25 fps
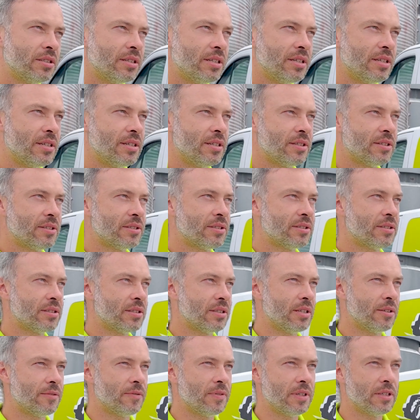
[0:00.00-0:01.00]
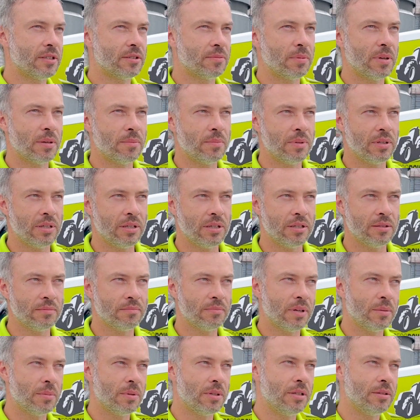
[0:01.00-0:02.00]
is if it's maybe
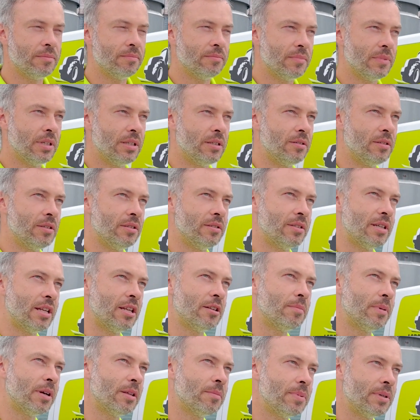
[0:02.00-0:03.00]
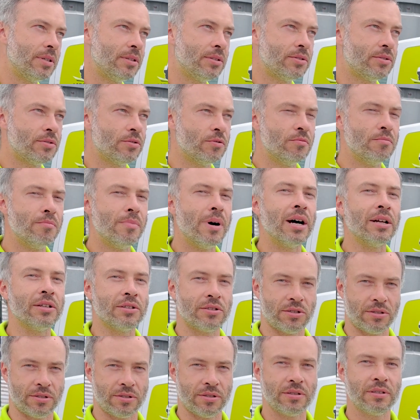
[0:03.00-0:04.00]
maybe it, that it might be too
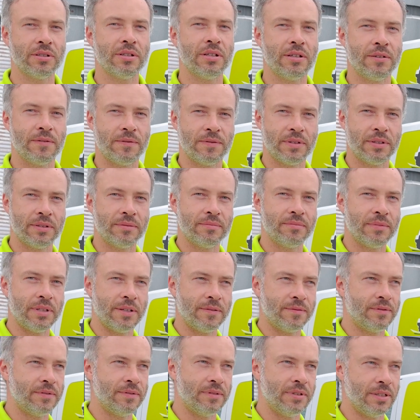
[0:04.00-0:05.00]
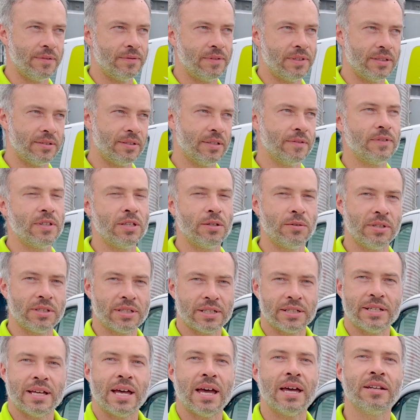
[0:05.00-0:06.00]
much if the if, if the if the unit
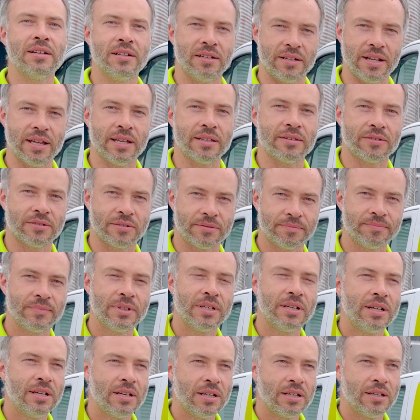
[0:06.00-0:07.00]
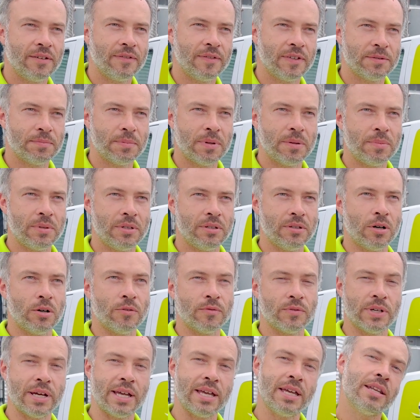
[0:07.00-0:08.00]
can handle that. If it's maybe
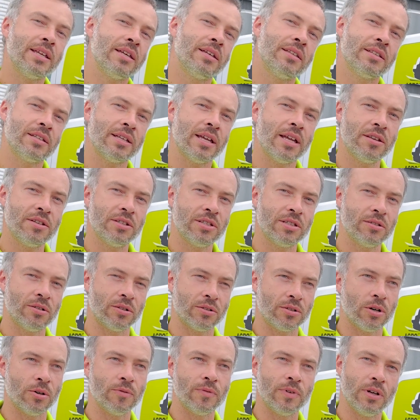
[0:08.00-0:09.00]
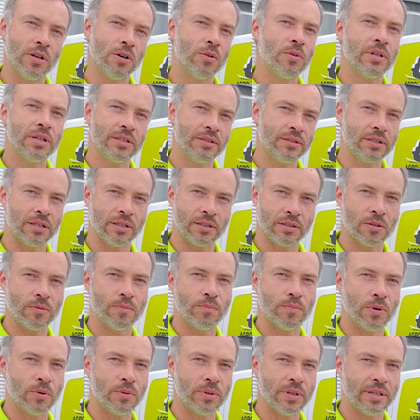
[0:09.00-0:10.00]
overheating the engine or overloading
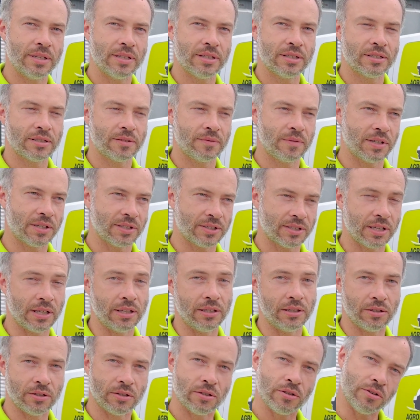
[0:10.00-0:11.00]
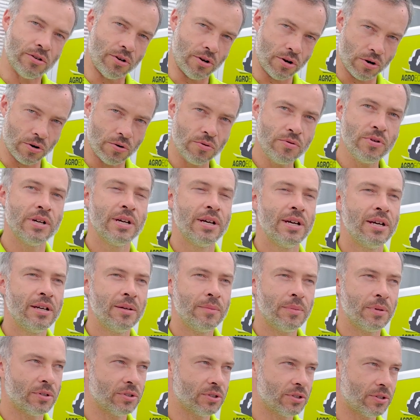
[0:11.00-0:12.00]
components, we are saying no
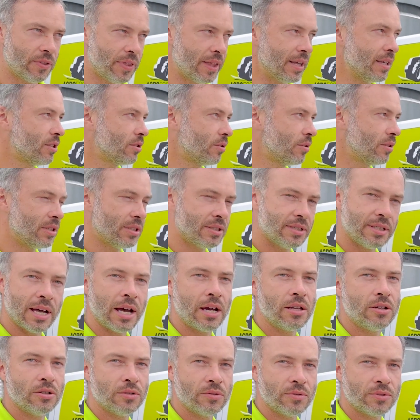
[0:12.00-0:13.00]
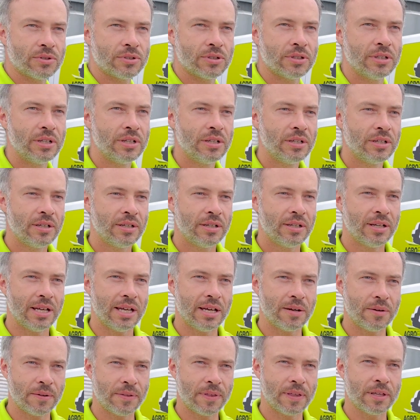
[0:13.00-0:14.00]
because thanks to these dynos,
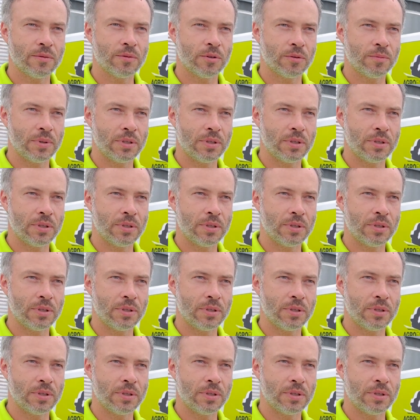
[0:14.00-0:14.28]
everything what